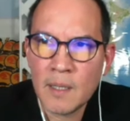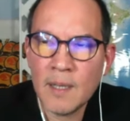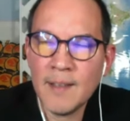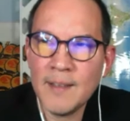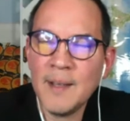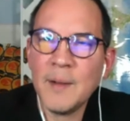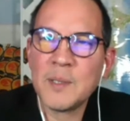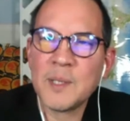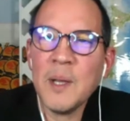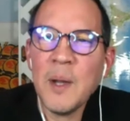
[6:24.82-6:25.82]
it
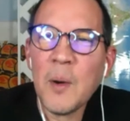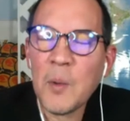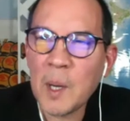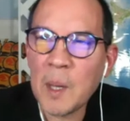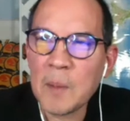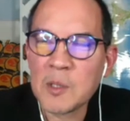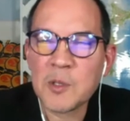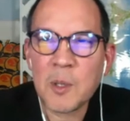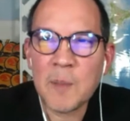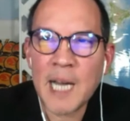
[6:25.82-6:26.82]
was one of the most
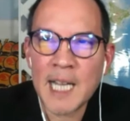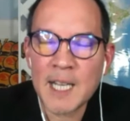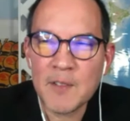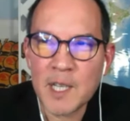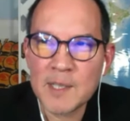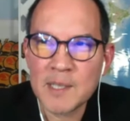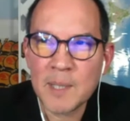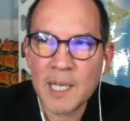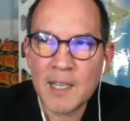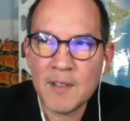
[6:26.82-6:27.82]
traumatic events in
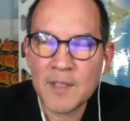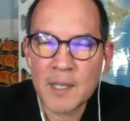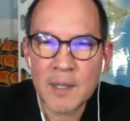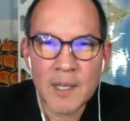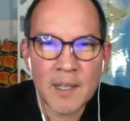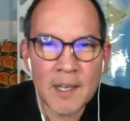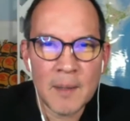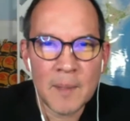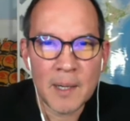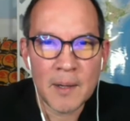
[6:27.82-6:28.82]
my life, now that I think
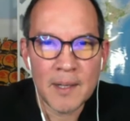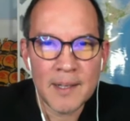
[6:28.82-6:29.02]
about it.